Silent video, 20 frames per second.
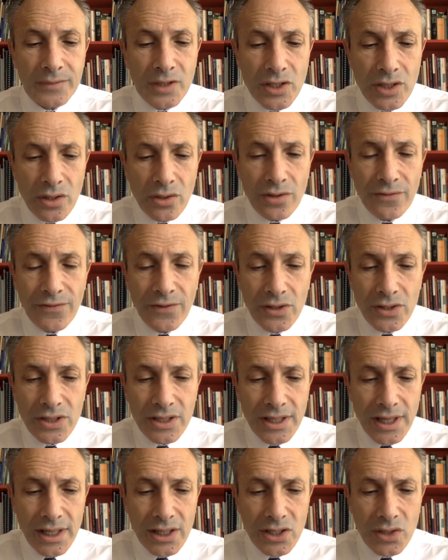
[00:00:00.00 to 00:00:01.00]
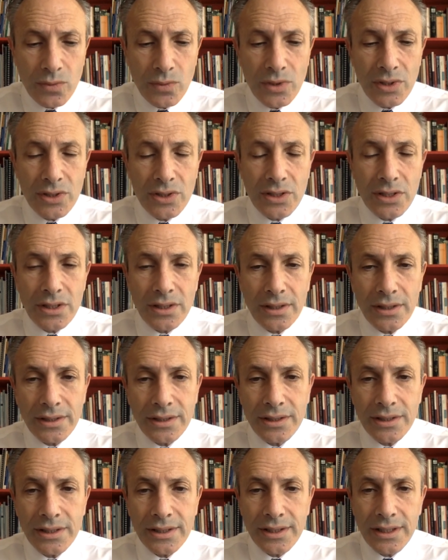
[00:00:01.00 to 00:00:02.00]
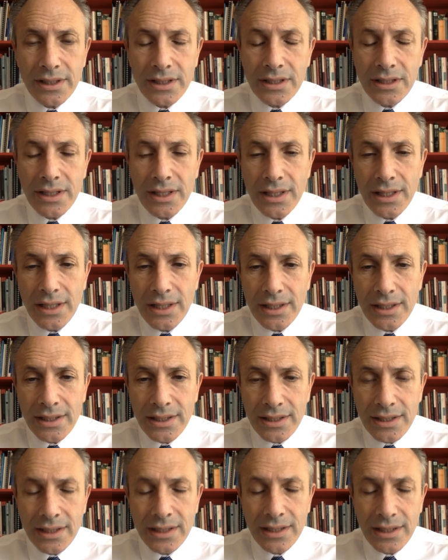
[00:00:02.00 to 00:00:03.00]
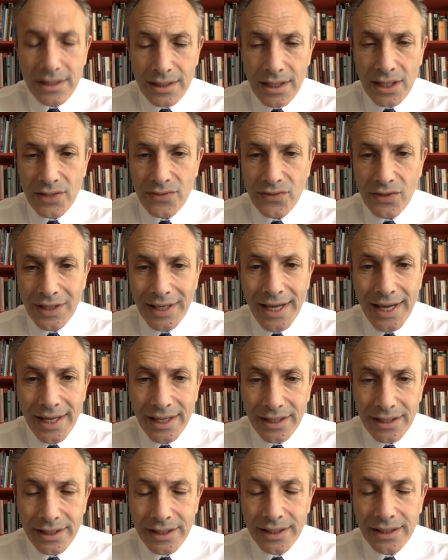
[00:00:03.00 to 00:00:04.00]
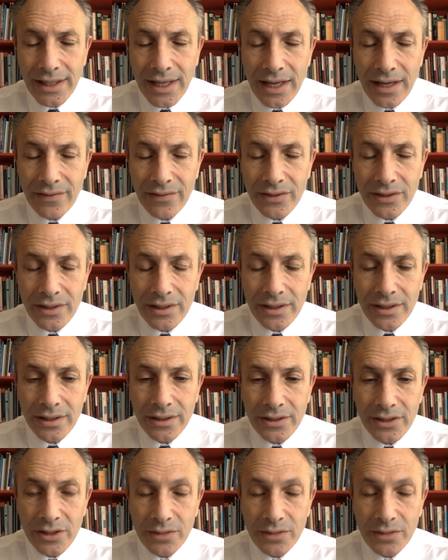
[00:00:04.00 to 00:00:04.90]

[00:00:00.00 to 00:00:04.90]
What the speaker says: So the first test was, does the successful candidate have a